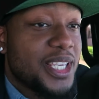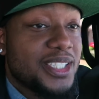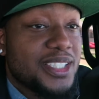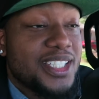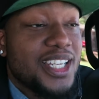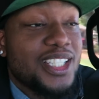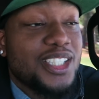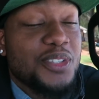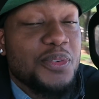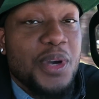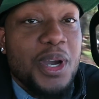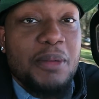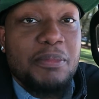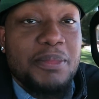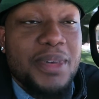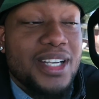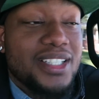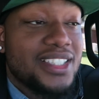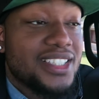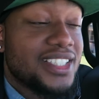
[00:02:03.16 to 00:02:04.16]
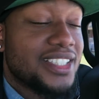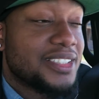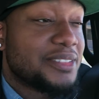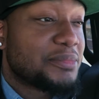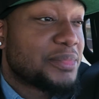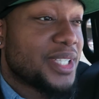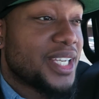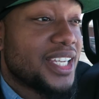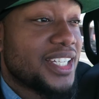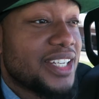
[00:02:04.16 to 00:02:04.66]
stick to our budget
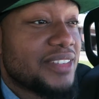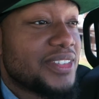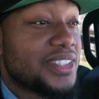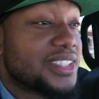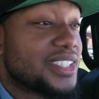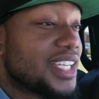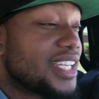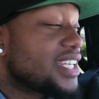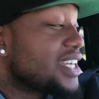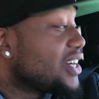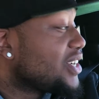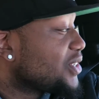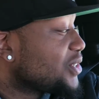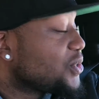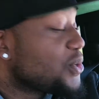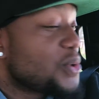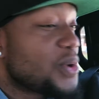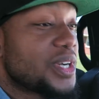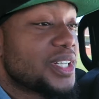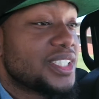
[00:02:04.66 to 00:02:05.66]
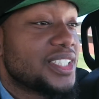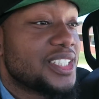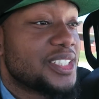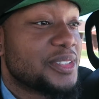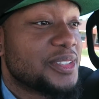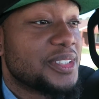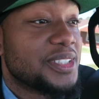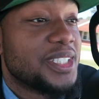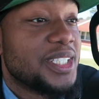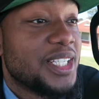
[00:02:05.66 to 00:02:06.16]
and plan everything out
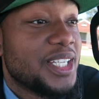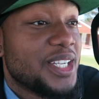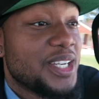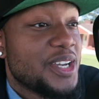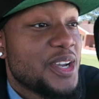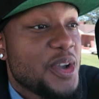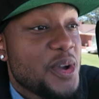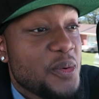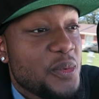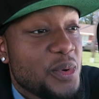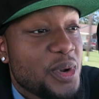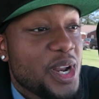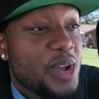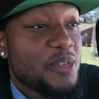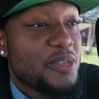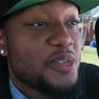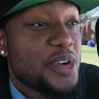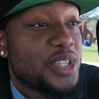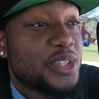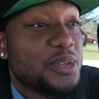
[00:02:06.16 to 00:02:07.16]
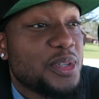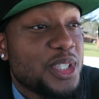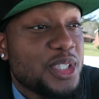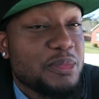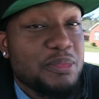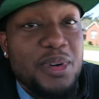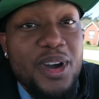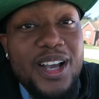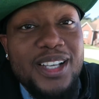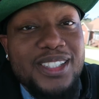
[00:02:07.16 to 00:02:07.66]
accordingly. We never went through
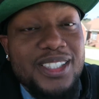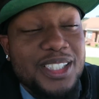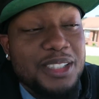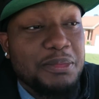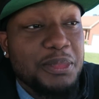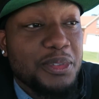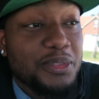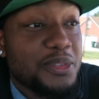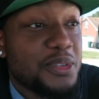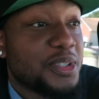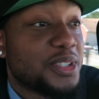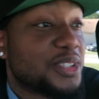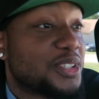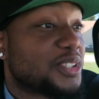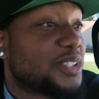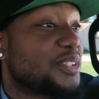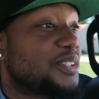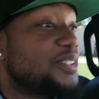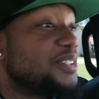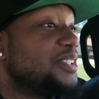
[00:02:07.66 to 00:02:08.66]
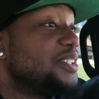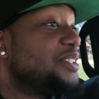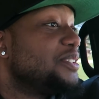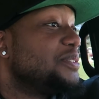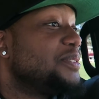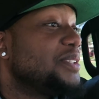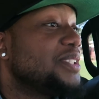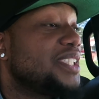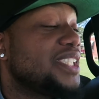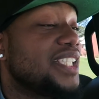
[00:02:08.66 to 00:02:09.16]
this process before, so
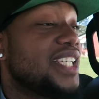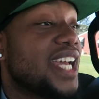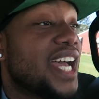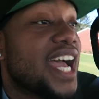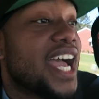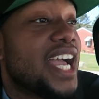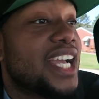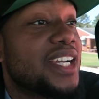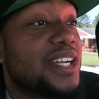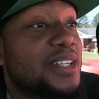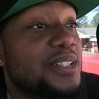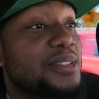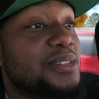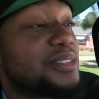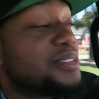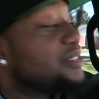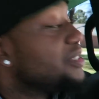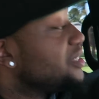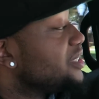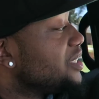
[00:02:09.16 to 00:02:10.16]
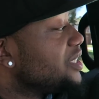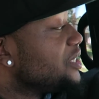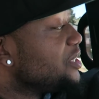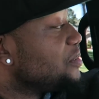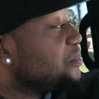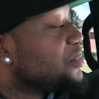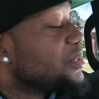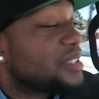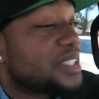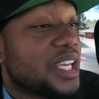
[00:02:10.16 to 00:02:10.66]
we'll see how it go.
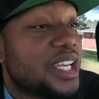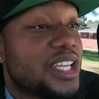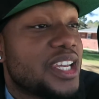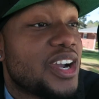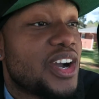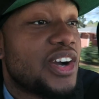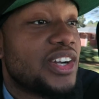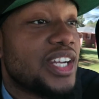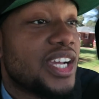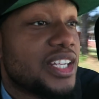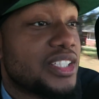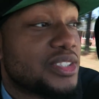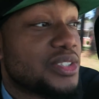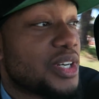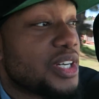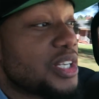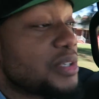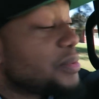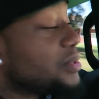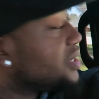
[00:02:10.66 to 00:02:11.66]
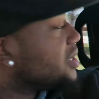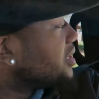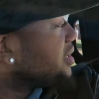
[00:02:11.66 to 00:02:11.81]
We'll take you on that journey with